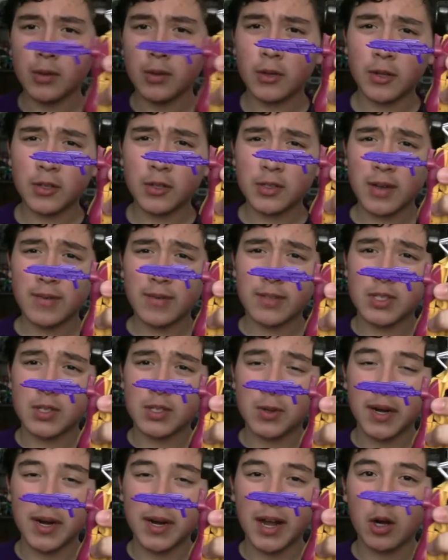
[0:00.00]
could also have it
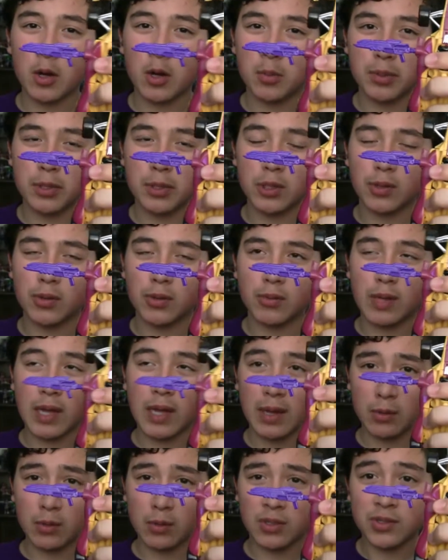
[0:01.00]
straight out, but
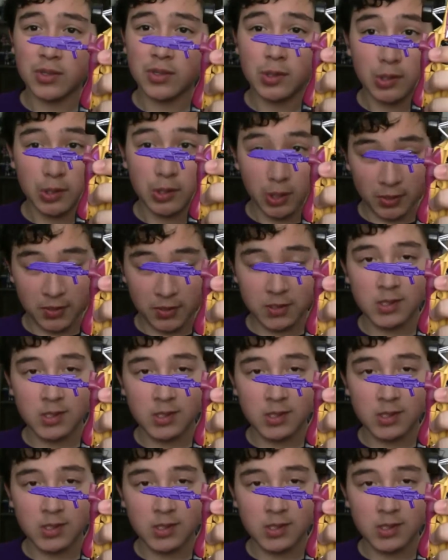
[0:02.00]
that looks just as